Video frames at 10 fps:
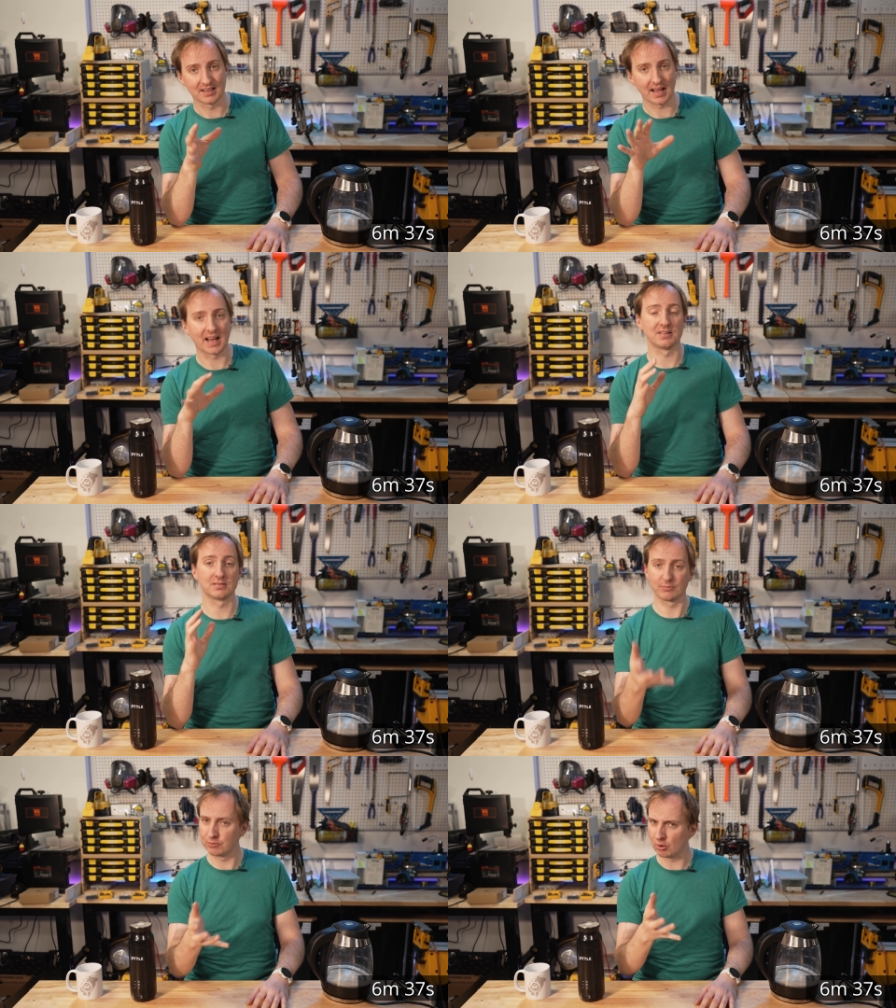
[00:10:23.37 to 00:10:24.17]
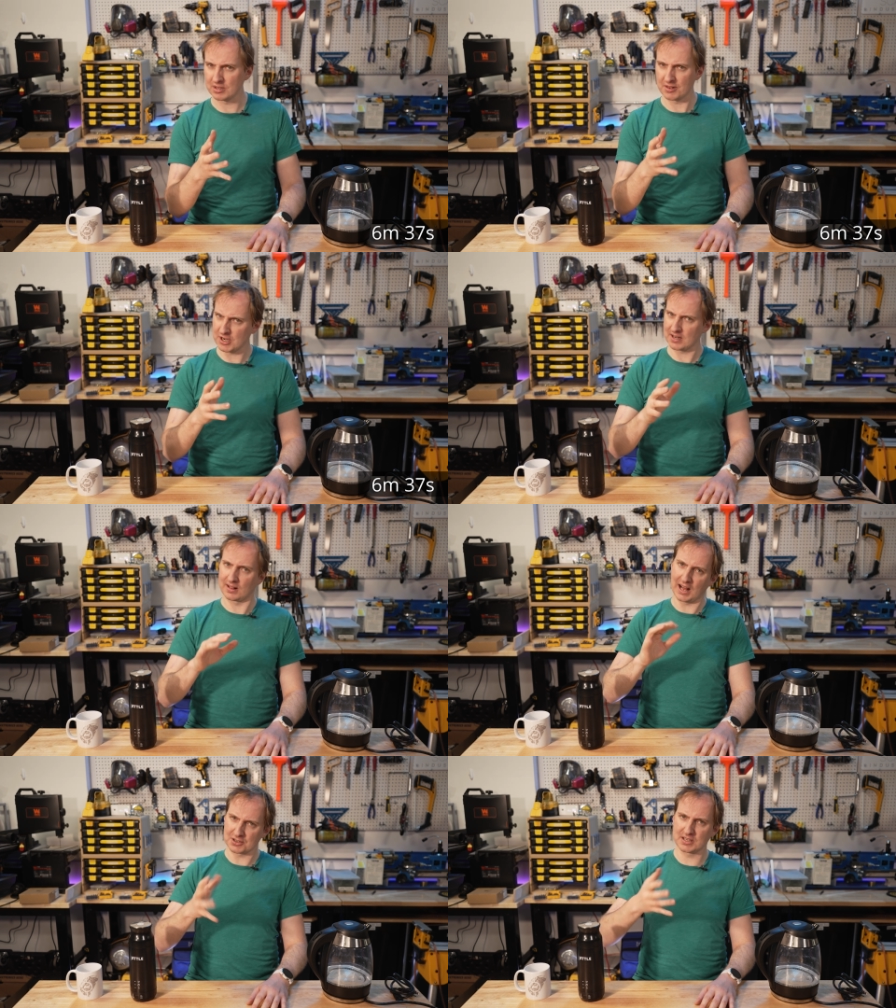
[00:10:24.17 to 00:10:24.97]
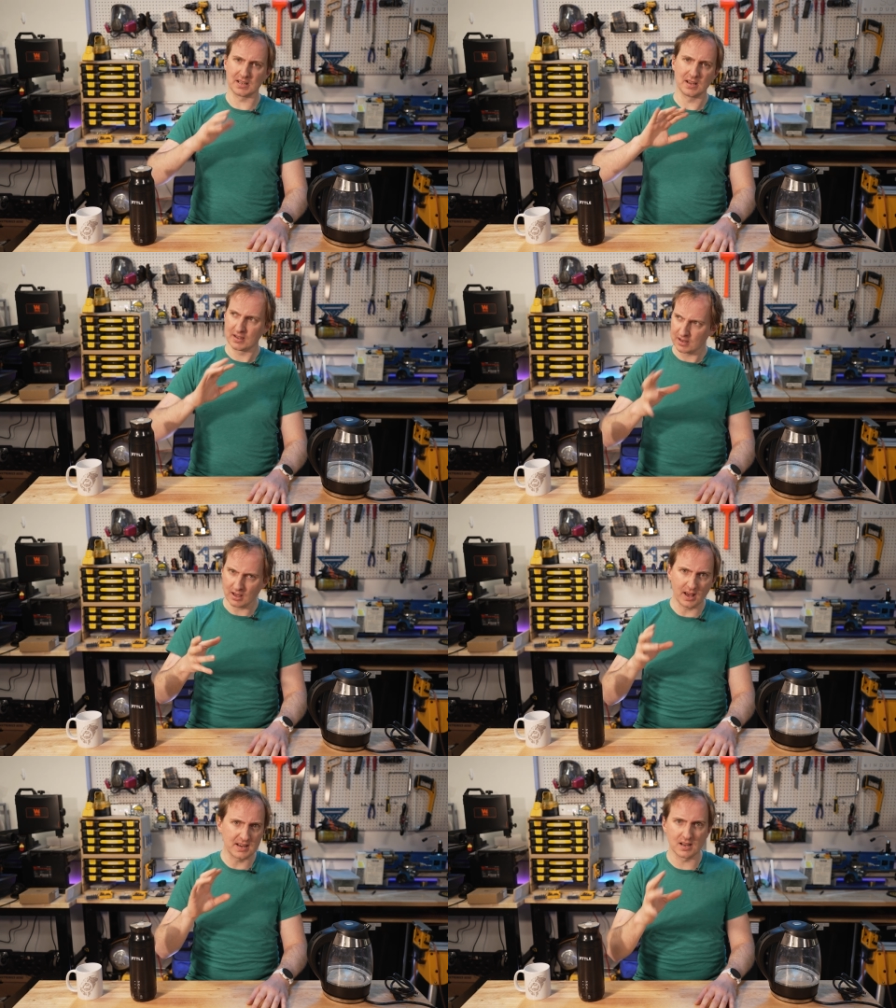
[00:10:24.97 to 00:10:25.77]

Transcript: And fortunately, the Jettle actually kind